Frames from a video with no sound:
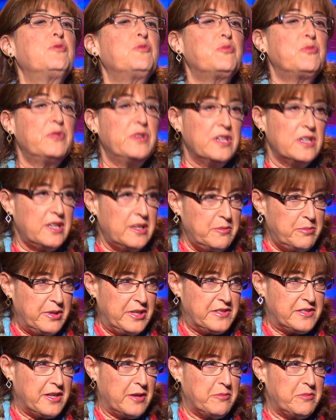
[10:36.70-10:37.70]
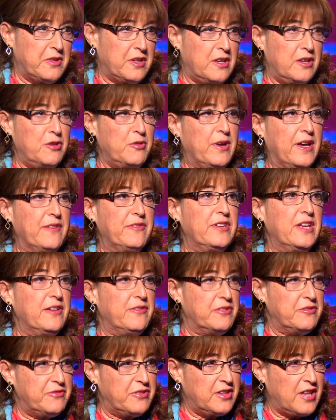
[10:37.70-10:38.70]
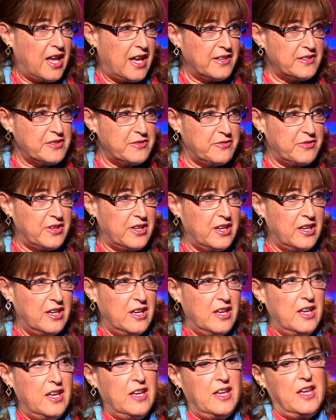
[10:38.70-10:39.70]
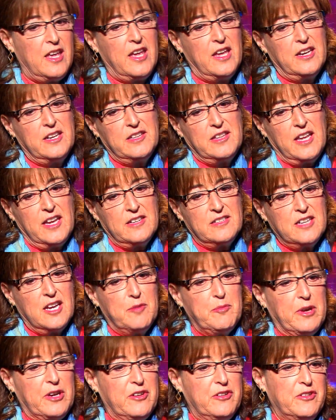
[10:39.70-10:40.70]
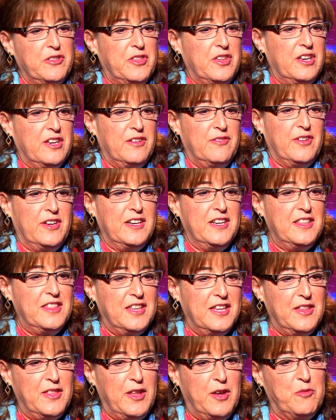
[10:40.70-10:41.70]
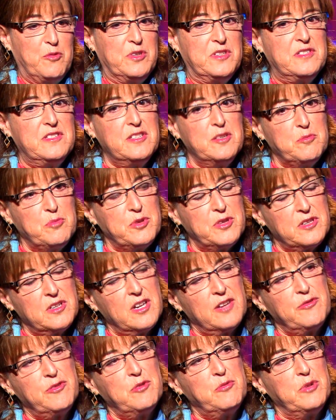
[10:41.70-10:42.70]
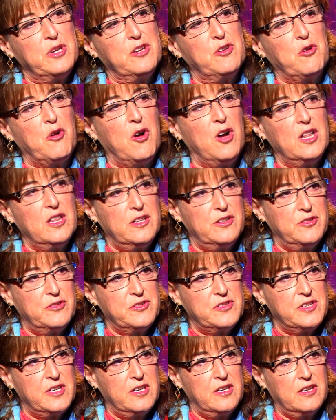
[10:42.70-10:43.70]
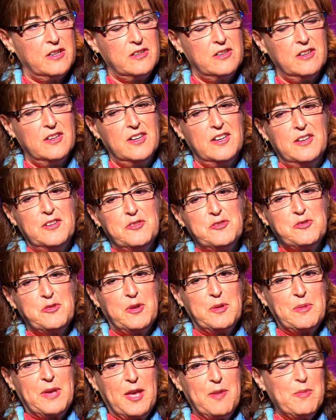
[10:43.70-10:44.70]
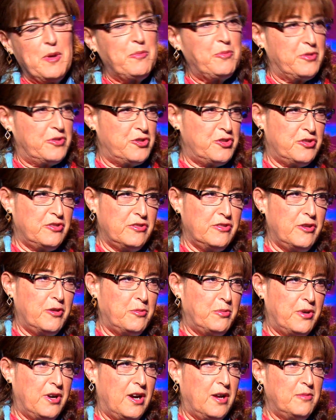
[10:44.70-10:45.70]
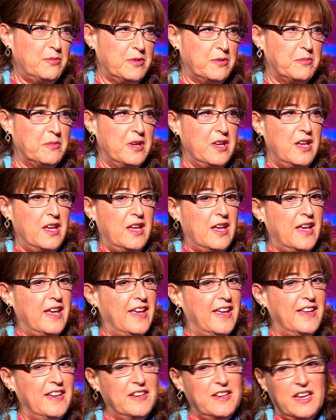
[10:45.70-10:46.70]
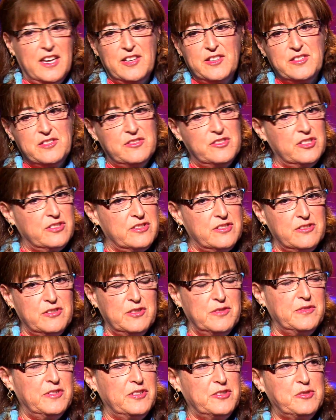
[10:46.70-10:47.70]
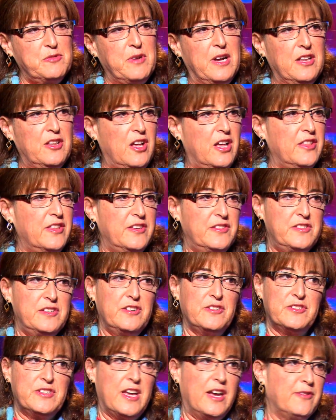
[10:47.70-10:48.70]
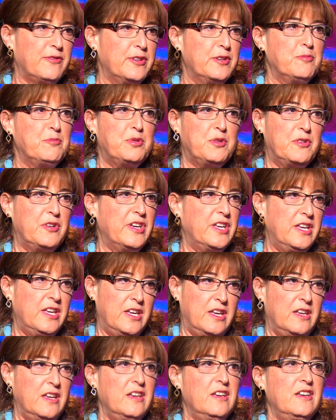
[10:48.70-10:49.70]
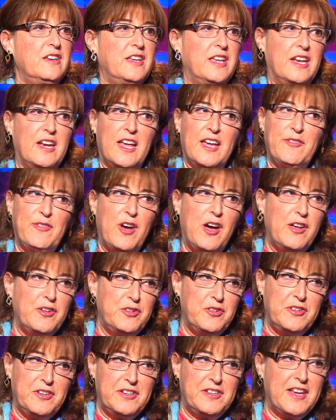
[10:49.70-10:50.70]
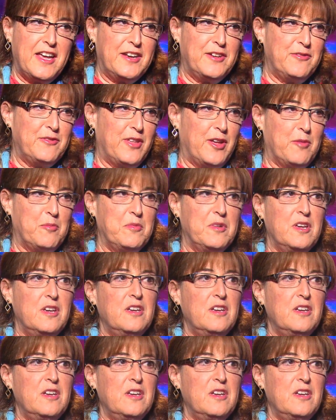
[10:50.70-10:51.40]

really be something, you have to have a philosophy. And at that time, I couldn't think of anything that was simple enough that we could all understand. So I came up with Sure No Problem. And it's just served us well all these years. Every employee, and I have 110 of them,